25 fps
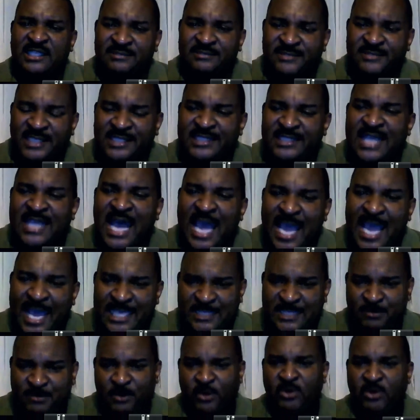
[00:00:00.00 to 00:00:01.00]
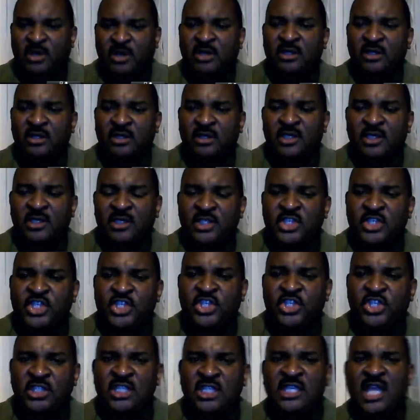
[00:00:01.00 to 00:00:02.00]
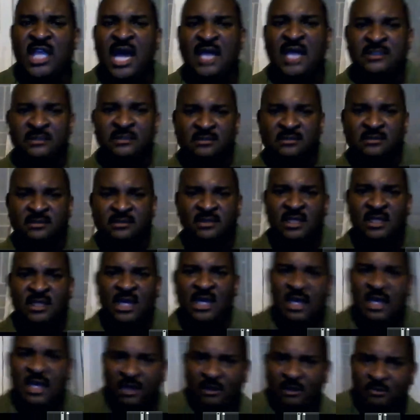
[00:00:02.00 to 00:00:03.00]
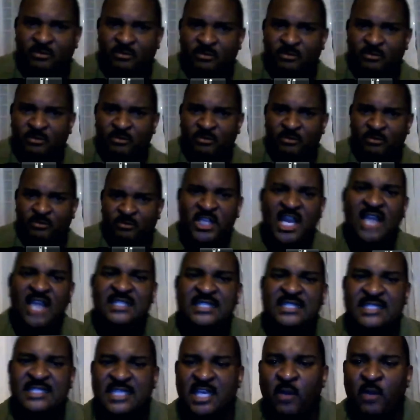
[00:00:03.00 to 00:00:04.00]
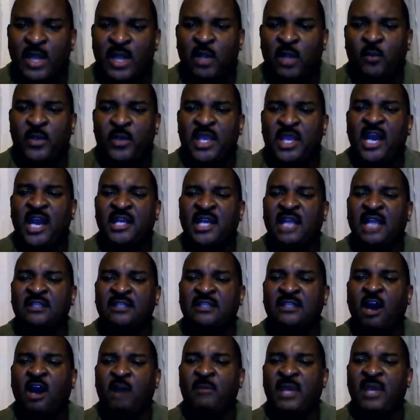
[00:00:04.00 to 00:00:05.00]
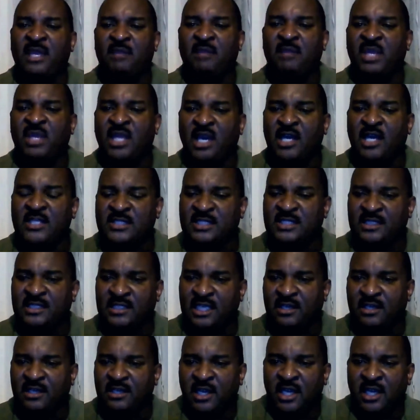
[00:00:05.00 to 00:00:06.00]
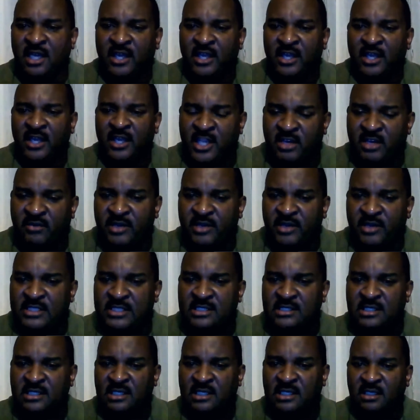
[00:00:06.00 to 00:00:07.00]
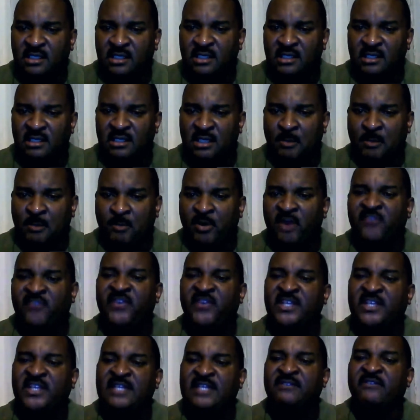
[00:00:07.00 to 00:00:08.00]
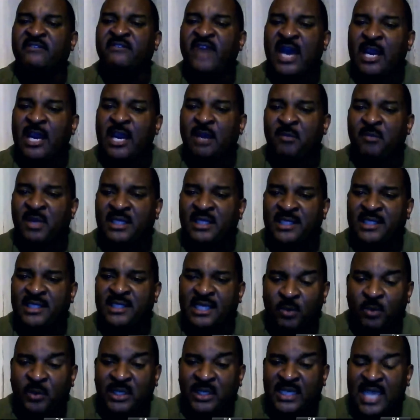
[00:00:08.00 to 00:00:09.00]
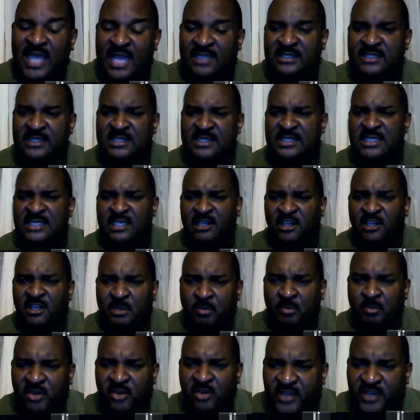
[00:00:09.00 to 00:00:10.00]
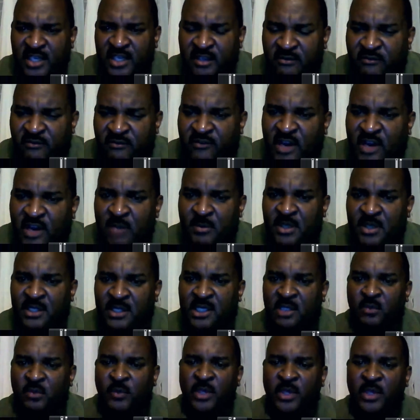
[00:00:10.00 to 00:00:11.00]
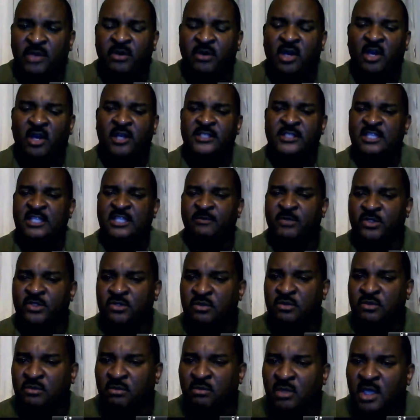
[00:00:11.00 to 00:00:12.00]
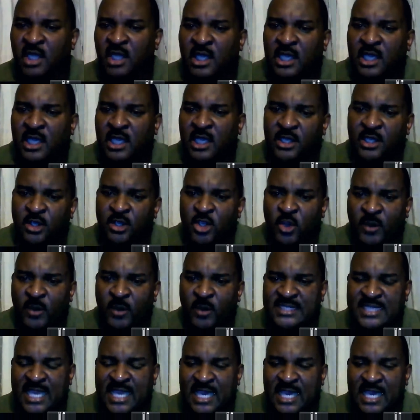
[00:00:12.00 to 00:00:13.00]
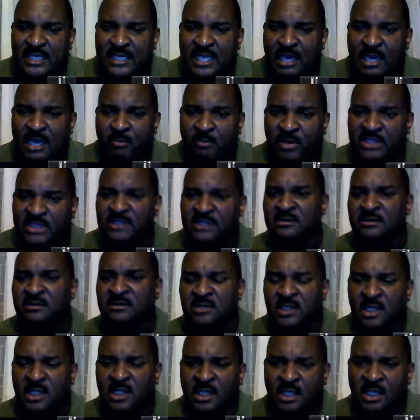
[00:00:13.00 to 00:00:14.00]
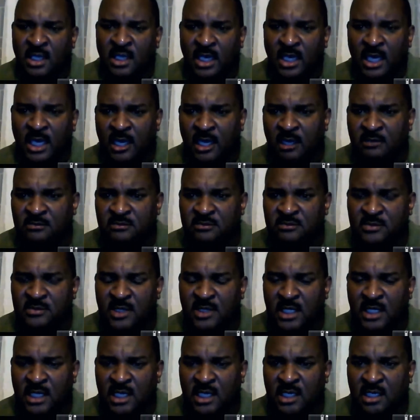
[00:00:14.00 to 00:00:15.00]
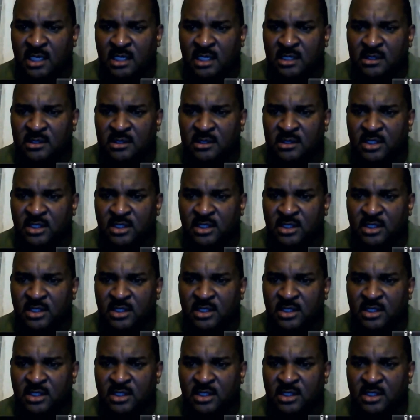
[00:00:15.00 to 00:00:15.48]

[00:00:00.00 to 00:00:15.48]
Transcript: the diaspora should not say, well, we are not coming because there is the perfect environment that we would like to see, or the perfect environment that we are accustomed to in the US, Canada, or Britain. That